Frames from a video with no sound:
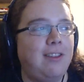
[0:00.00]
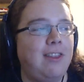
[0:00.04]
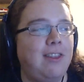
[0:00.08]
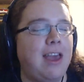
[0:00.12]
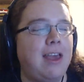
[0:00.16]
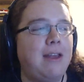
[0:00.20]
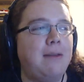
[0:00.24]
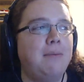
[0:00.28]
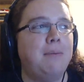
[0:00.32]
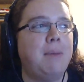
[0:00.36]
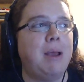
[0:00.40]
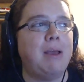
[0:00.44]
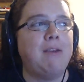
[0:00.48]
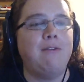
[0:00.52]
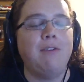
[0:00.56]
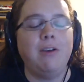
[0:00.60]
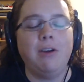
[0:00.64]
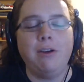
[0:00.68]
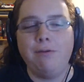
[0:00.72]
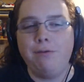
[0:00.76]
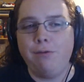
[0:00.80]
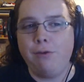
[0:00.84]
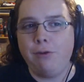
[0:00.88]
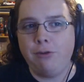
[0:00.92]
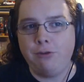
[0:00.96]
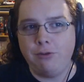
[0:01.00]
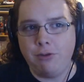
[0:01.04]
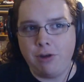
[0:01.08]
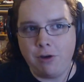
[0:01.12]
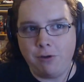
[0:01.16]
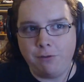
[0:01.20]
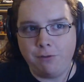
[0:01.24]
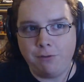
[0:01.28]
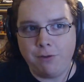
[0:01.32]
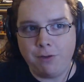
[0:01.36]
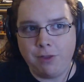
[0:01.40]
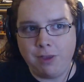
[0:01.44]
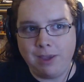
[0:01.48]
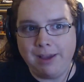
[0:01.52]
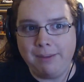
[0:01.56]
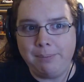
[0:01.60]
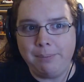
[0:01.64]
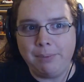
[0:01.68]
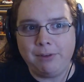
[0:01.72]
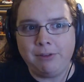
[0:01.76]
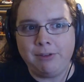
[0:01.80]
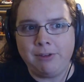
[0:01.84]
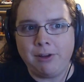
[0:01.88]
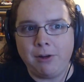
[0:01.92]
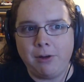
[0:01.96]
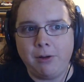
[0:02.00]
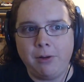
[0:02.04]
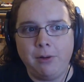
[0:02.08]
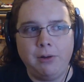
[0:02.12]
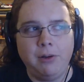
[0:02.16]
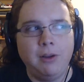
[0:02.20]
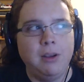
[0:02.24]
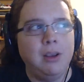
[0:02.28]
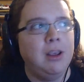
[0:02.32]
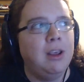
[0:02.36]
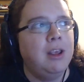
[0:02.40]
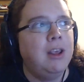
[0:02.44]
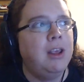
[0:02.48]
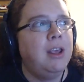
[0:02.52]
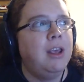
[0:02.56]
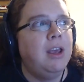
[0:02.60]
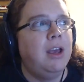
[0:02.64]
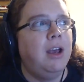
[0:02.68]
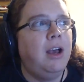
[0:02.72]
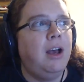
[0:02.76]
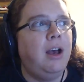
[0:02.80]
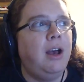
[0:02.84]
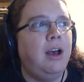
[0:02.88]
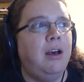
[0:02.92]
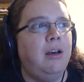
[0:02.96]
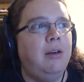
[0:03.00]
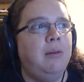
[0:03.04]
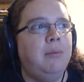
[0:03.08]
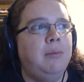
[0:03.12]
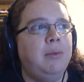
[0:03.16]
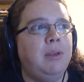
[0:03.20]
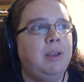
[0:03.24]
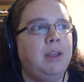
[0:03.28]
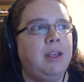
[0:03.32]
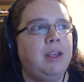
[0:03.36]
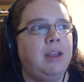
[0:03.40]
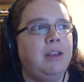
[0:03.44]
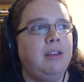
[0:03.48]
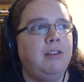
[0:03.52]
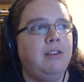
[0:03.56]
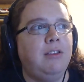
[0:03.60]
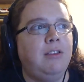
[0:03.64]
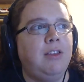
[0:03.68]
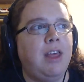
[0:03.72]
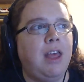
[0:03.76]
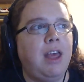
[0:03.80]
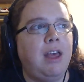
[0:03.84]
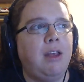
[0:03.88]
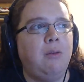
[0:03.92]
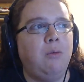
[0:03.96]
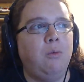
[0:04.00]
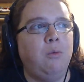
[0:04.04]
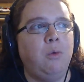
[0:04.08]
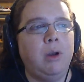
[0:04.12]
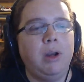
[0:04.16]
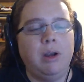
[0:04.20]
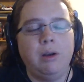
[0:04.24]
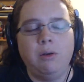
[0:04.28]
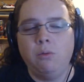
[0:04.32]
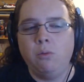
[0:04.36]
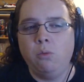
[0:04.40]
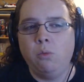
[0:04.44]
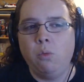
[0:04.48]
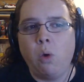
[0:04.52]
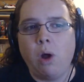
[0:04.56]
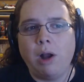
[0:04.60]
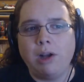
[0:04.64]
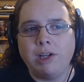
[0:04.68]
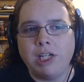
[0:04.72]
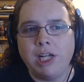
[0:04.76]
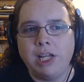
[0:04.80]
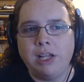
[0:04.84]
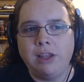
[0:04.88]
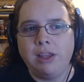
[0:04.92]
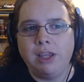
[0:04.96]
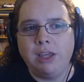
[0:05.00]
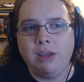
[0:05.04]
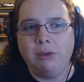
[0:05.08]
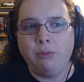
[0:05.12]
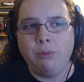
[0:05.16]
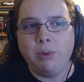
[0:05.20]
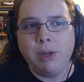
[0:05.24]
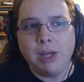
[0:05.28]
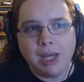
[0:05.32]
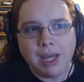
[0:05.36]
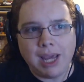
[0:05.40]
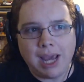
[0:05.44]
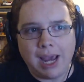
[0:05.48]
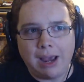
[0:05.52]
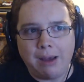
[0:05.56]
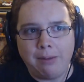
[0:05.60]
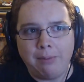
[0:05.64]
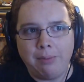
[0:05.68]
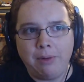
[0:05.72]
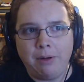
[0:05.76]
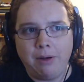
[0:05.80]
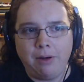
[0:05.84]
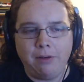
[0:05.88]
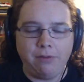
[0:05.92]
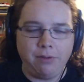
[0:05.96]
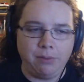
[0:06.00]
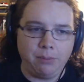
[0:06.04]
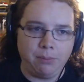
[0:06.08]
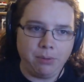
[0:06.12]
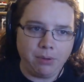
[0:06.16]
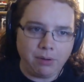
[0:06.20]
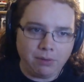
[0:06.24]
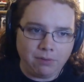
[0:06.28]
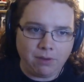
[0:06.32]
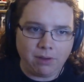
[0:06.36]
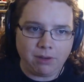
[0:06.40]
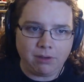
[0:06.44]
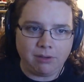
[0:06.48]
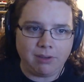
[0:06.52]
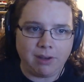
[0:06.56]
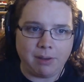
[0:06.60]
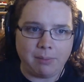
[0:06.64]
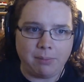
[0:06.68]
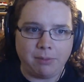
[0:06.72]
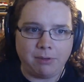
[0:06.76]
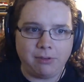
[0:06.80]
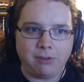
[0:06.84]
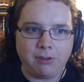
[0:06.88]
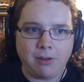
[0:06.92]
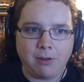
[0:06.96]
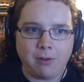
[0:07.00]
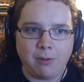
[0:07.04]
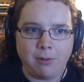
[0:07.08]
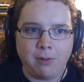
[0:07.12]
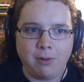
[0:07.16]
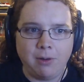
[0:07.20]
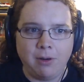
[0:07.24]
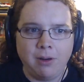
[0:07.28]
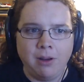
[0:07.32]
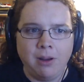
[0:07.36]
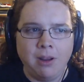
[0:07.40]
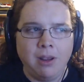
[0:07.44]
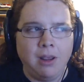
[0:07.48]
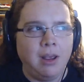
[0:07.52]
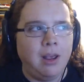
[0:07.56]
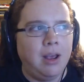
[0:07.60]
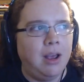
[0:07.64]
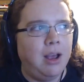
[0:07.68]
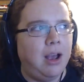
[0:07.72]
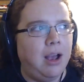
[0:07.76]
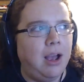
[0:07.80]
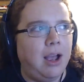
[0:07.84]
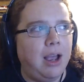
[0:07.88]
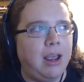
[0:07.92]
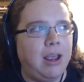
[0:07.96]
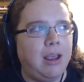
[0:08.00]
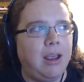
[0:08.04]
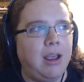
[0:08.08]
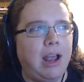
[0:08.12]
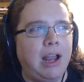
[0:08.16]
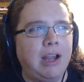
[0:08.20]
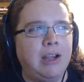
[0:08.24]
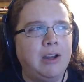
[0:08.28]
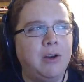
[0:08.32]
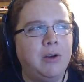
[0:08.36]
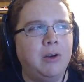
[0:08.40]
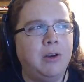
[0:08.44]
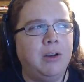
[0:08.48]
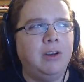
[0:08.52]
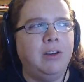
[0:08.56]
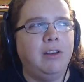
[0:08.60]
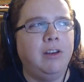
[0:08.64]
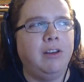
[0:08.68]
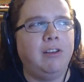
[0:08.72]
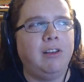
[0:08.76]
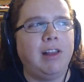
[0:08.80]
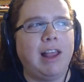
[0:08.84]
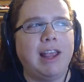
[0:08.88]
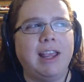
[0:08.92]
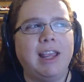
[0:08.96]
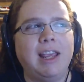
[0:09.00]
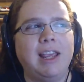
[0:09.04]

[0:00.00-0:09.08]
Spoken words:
that my very first note for the episode is that when watching the recap of the previous episode, I noted it's like